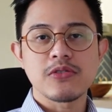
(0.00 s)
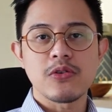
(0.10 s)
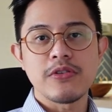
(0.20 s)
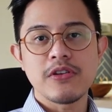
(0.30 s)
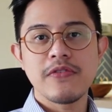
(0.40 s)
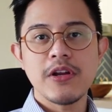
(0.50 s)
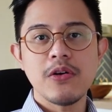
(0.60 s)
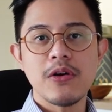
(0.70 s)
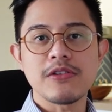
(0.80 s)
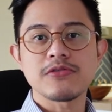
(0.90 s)
So in this
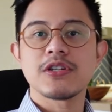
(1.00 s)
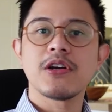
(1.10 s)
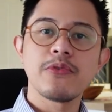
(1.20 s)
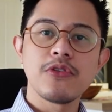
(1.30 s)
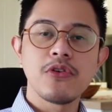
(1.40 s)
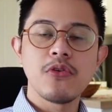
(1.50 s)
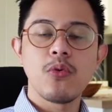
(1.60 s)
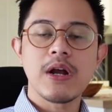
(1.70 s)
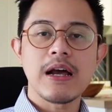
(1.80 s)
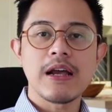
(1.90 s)
video, I'll share with you
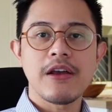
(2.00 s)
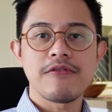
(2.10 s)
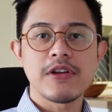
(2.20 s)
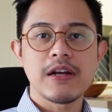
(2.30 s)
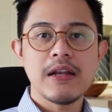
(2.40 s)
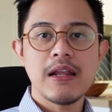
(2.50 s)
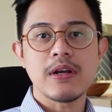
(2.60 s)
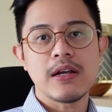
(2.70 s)
what I have done